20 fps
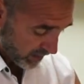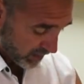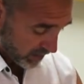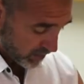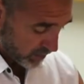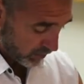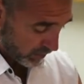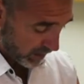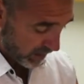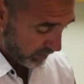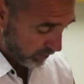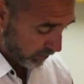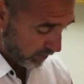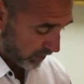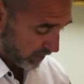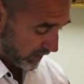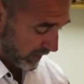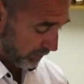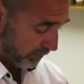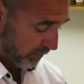So I
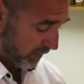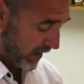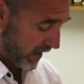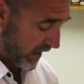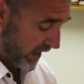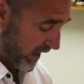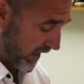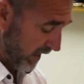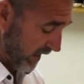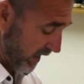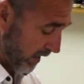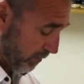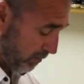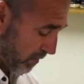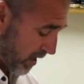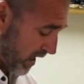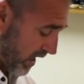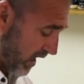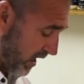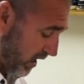work at mine at
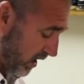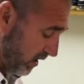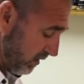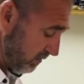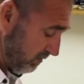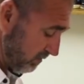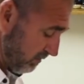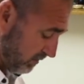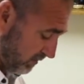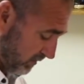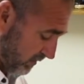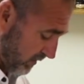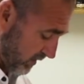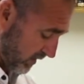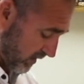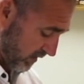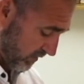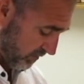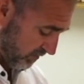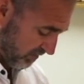about
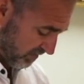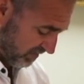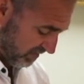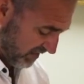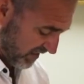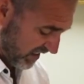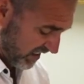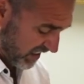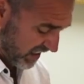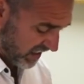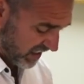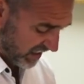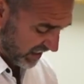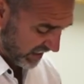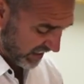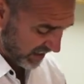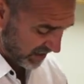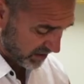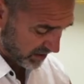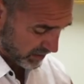a little
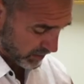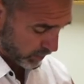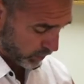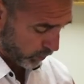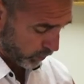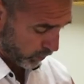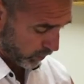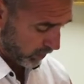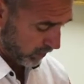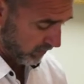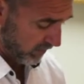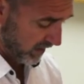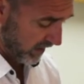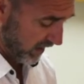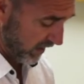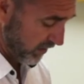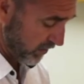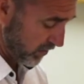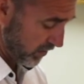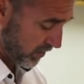less than 1/4 of an
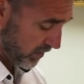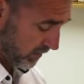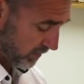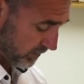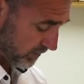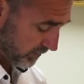inch.